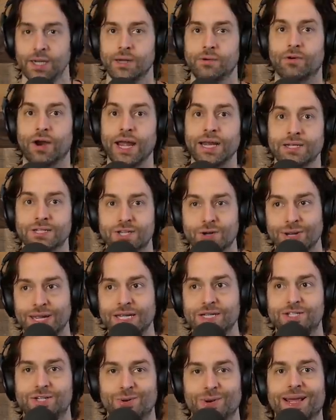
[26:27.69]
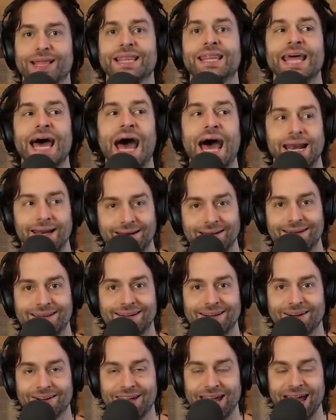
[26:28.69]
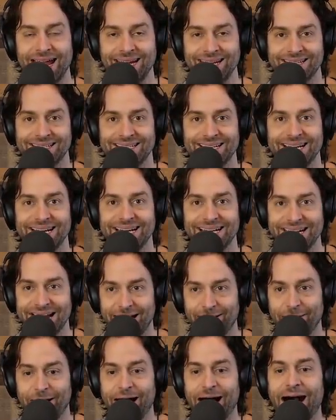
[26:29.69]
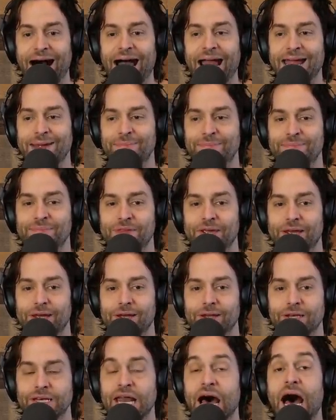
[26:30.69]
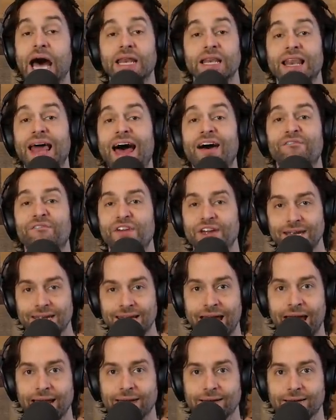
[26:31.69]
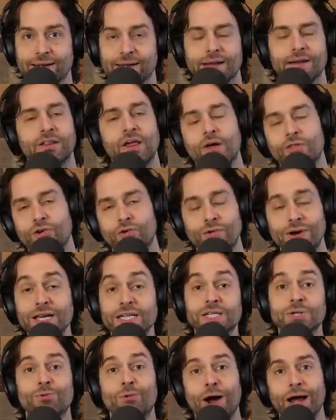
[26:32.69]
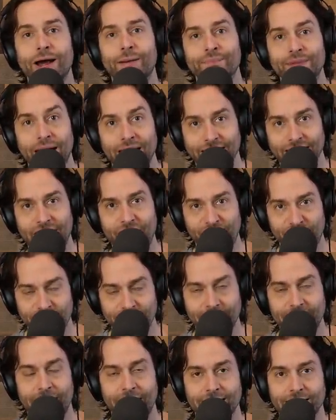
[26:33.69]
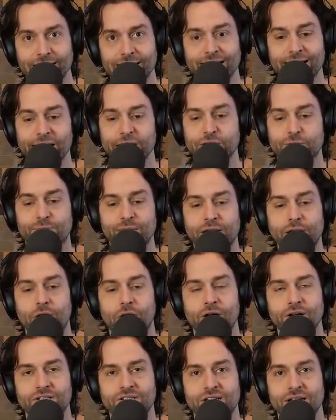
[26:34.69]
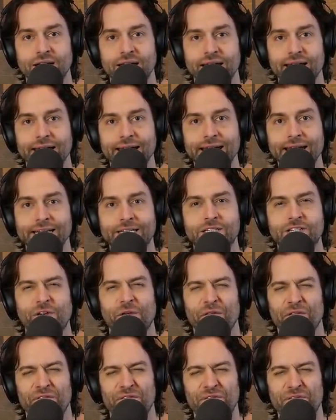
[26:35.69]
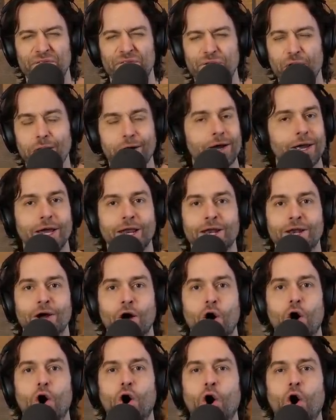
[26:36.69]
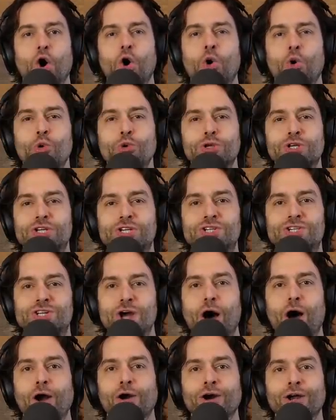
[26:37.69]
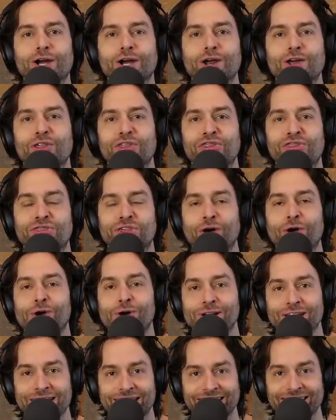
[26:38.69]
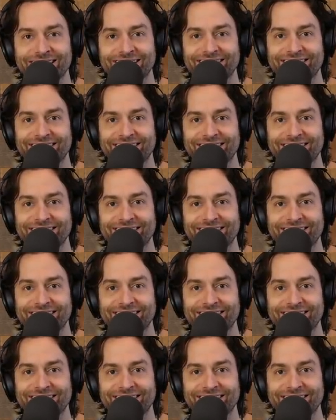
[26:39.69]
Right? So he's doing that, okay? Now, I'm not laughing yet. Now, the reason why I'm not laughing yet is because it's fucking dark 30.